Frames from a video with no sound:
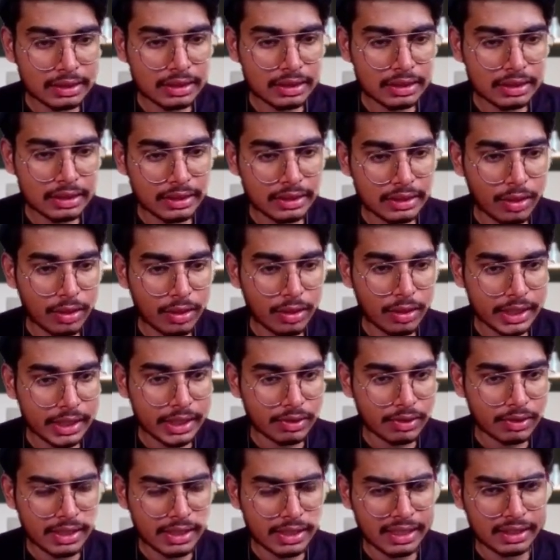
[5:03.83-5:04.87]
like it
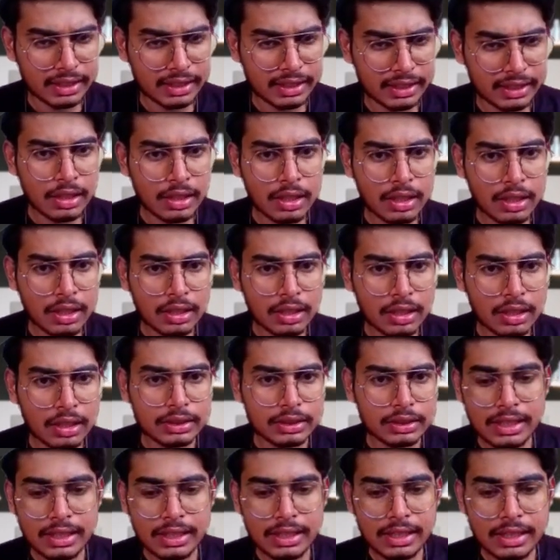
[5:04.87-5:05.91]
has the all
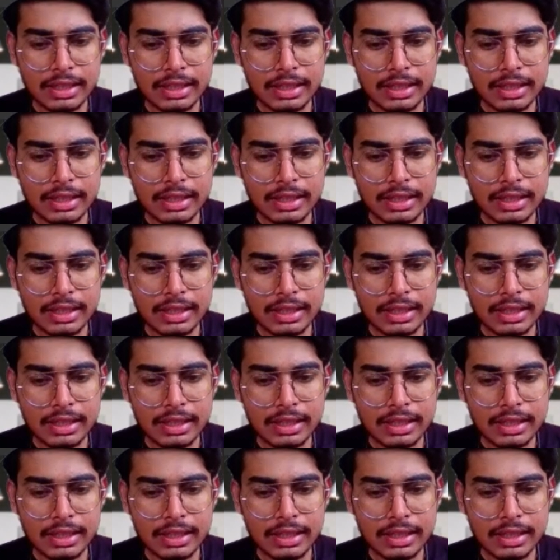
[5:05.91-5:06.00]
indexes like